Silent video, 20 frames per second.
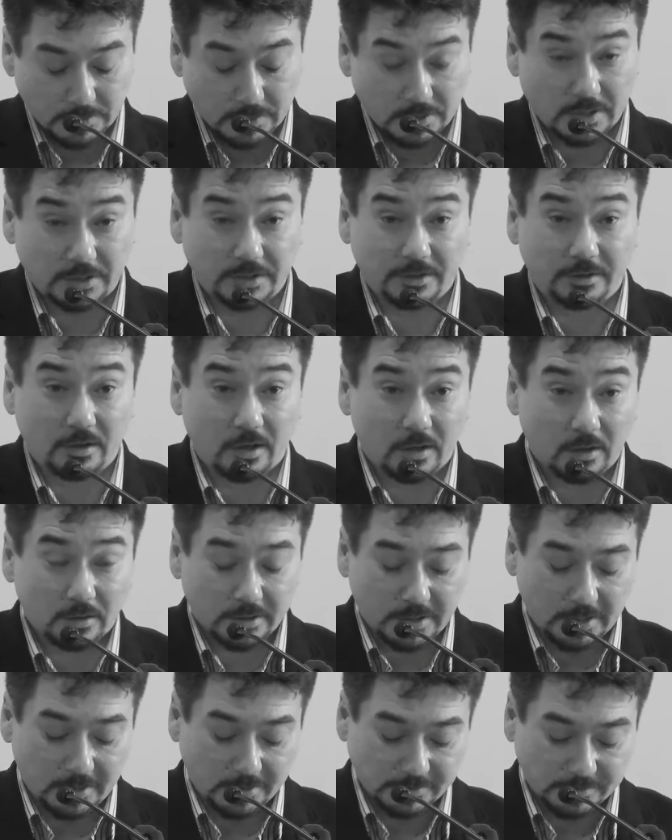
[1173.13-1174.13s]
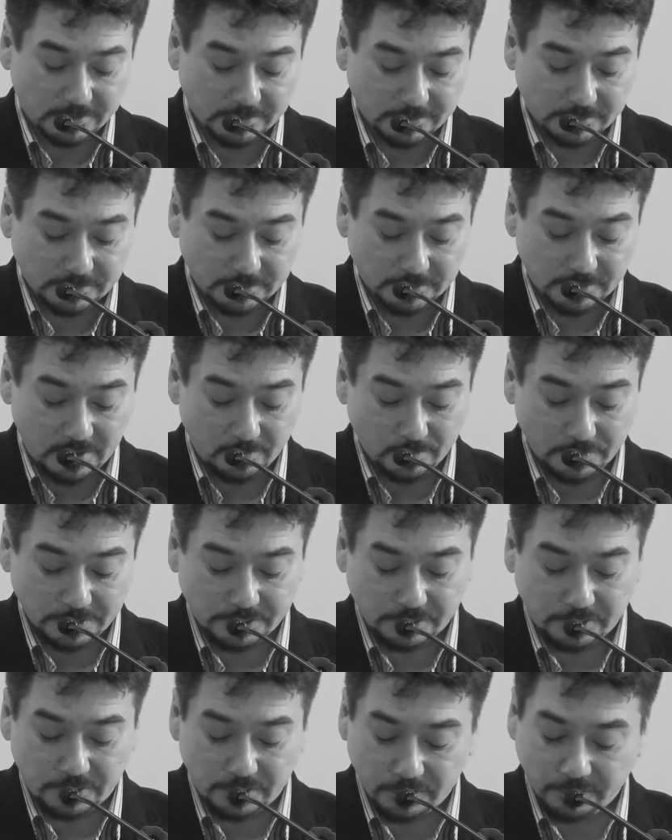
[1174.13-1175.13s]
and in all cases, they
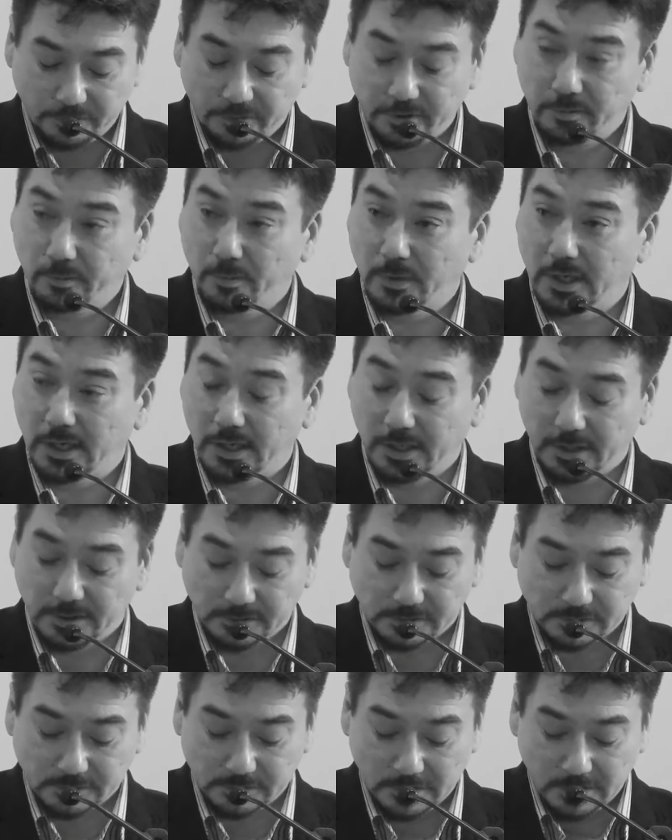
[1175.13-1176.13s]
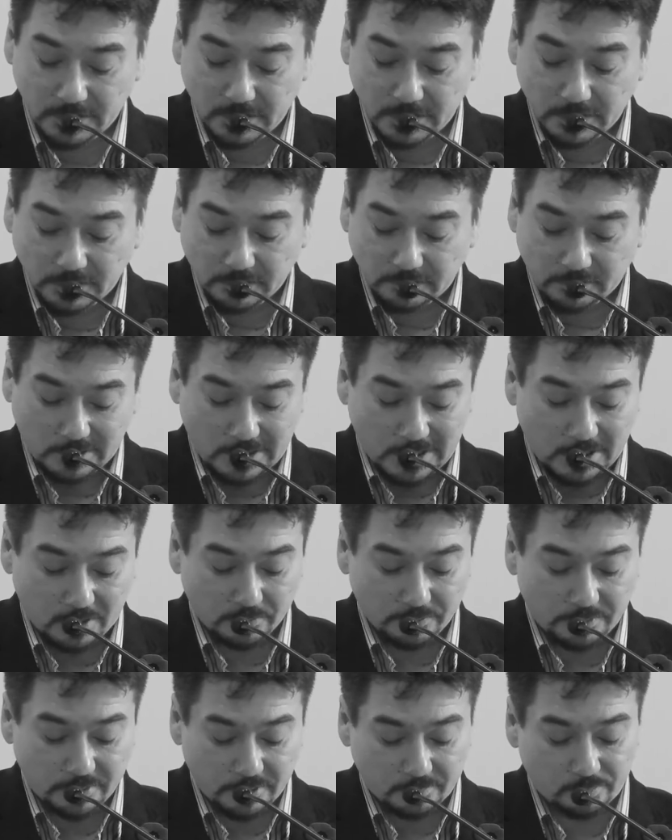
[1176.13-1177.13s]
must turn their minds to
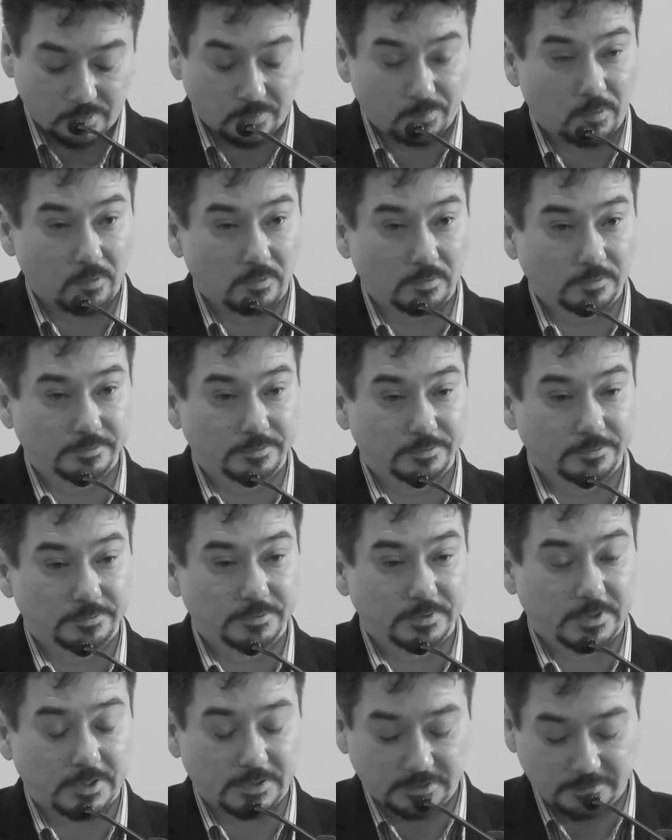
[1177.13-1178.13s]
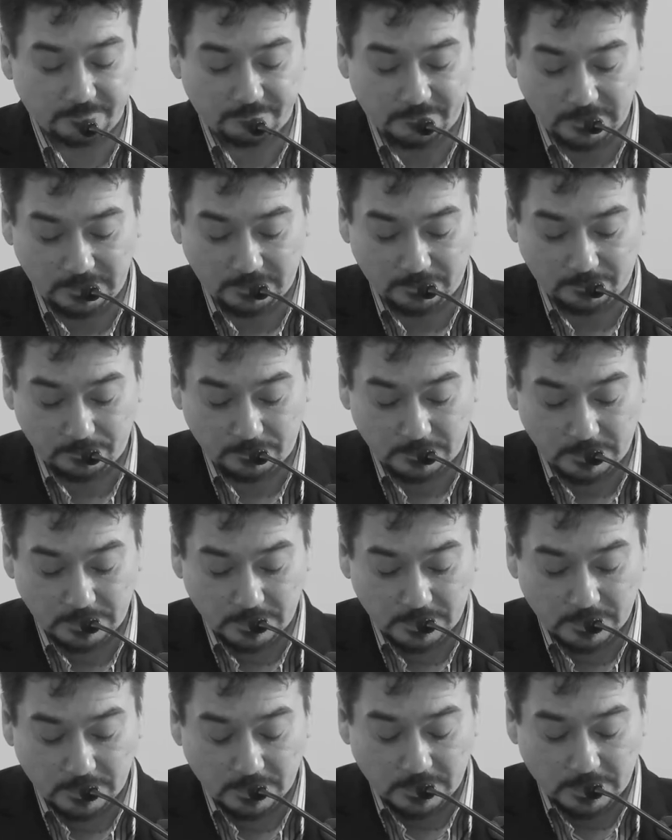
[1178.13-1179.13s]
how their proposals can develop
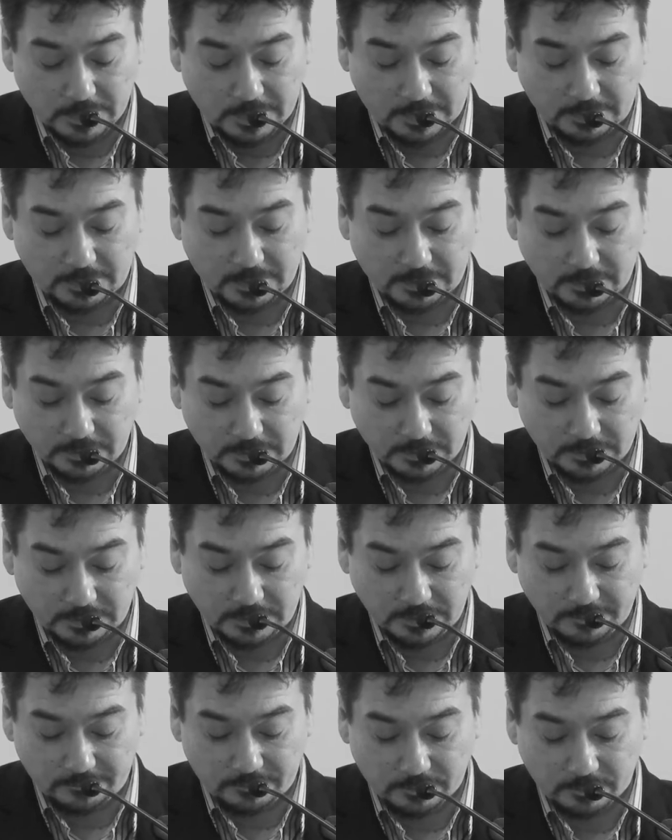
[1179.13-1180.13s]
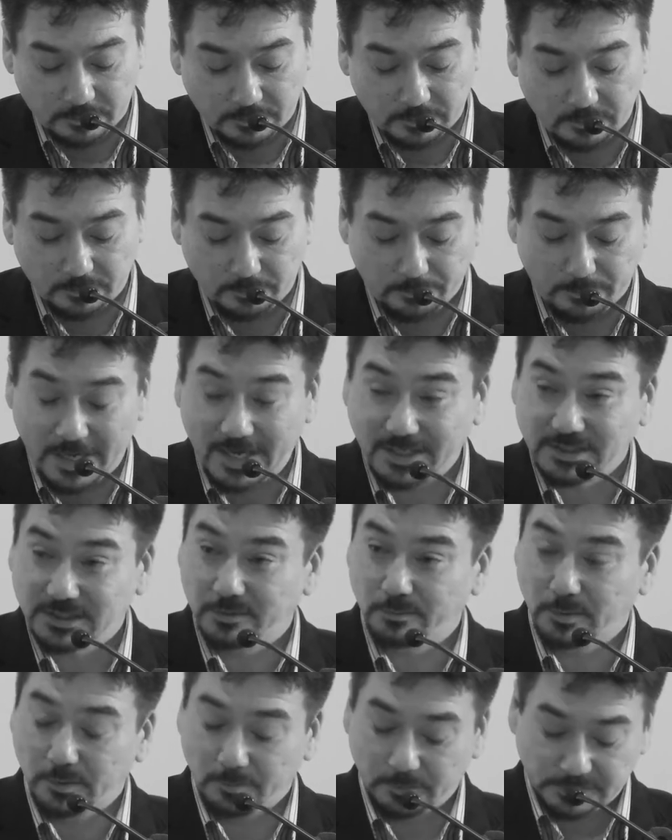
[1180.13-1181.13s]
and can deliver
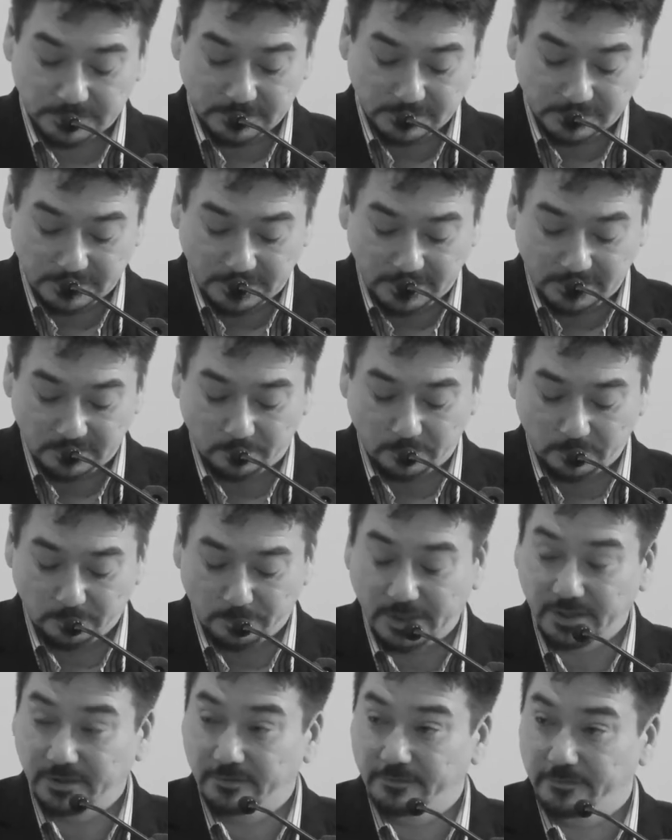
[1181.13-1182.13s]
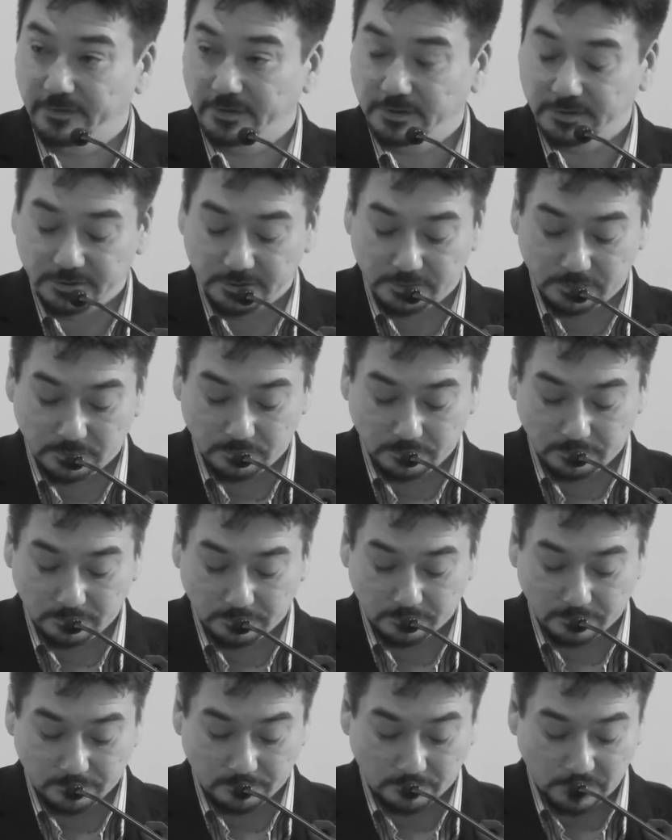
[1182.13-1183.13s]
maximum sustainable benefits
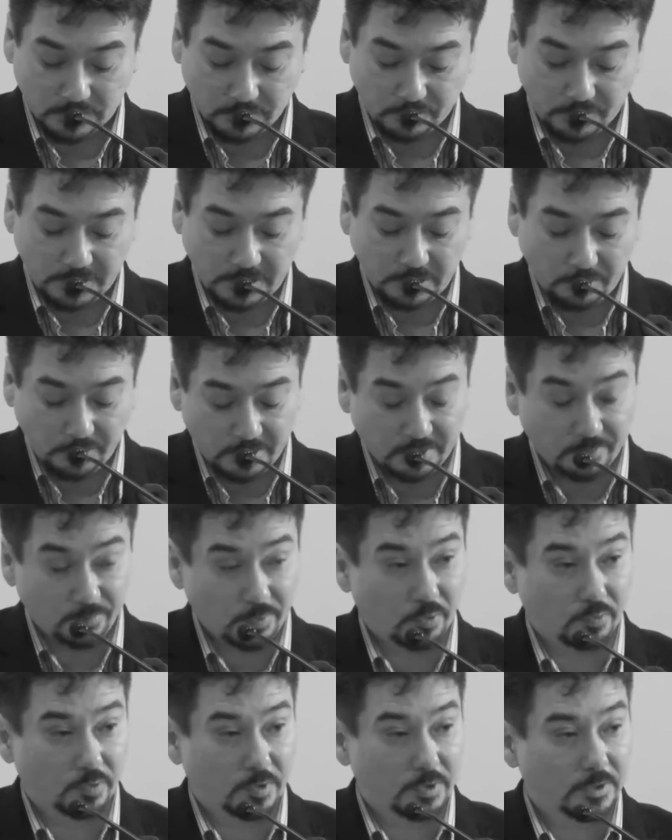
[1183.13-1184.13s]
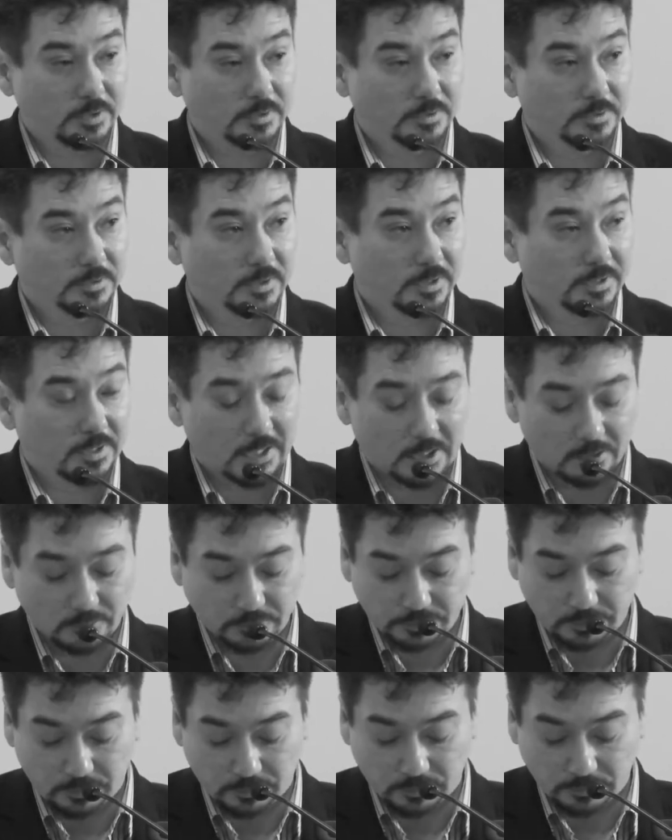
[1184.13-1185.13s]
to any communities and
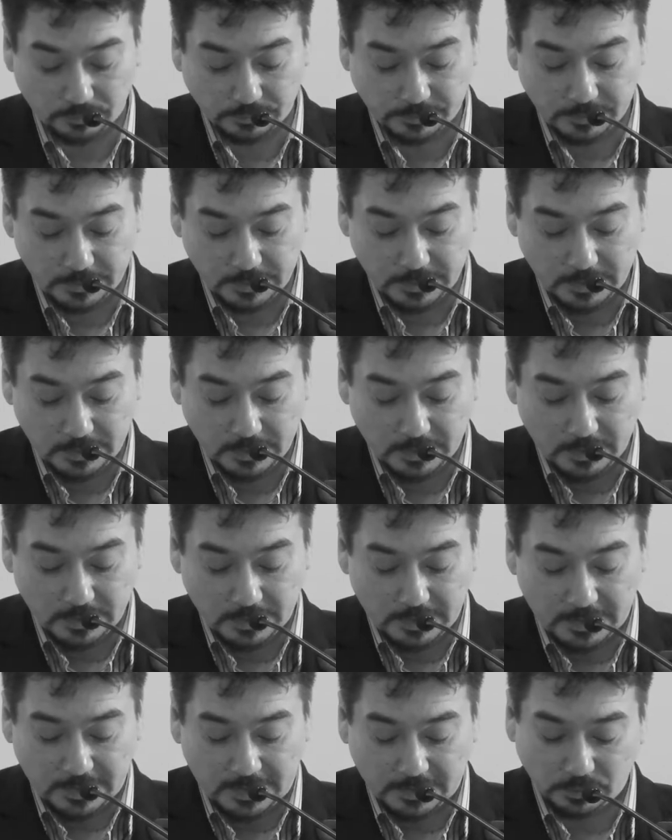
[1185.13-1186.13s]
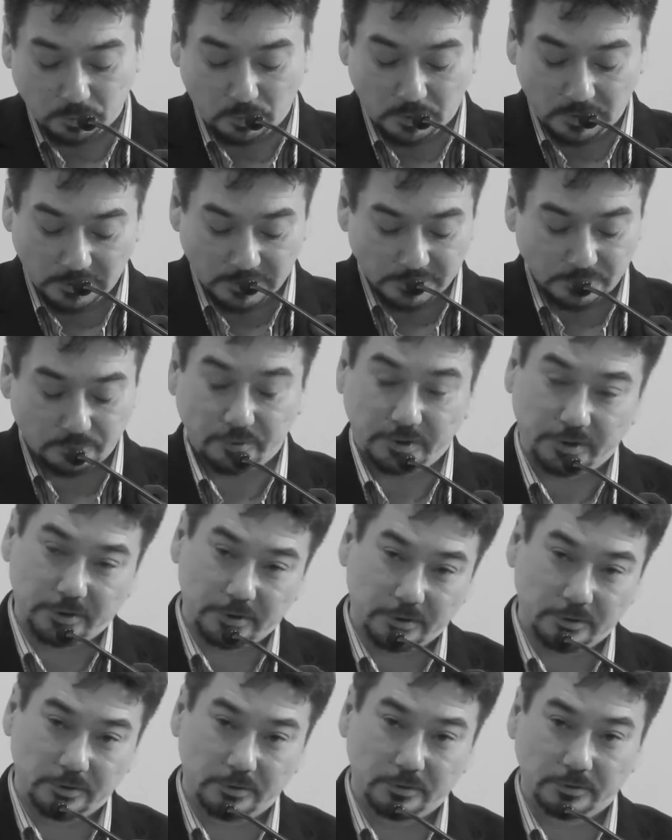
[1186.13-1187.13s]
households, as well as
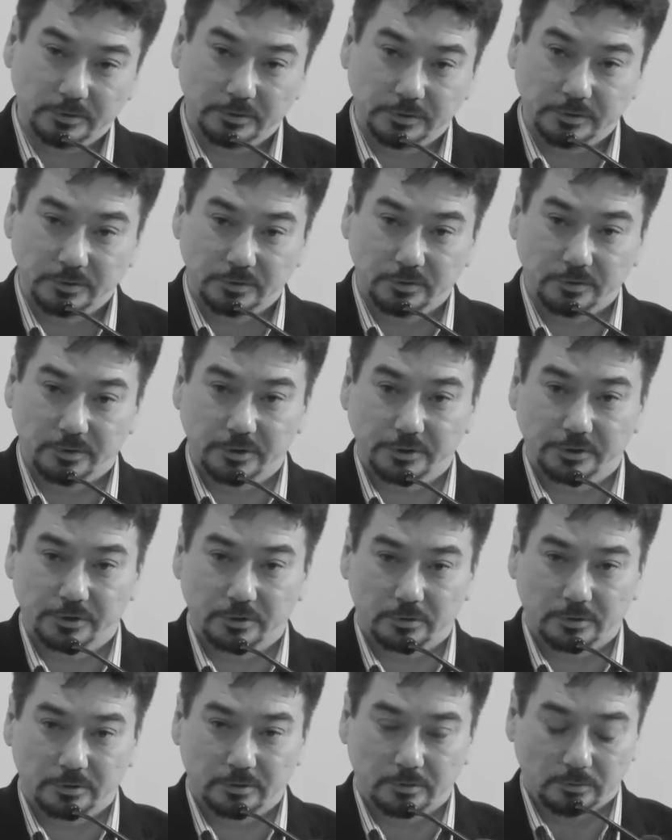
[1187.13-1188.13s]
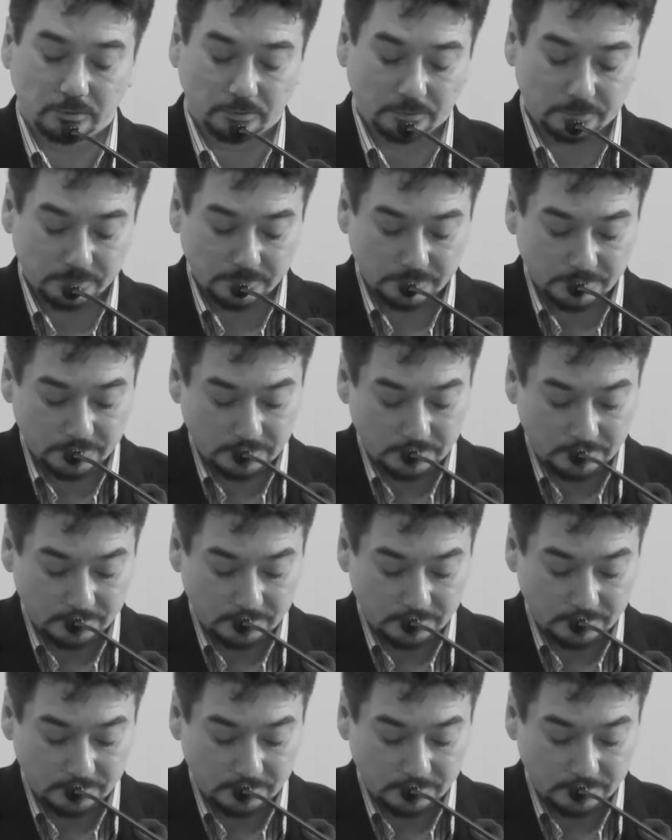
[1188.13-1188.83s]
returns to their shareholders.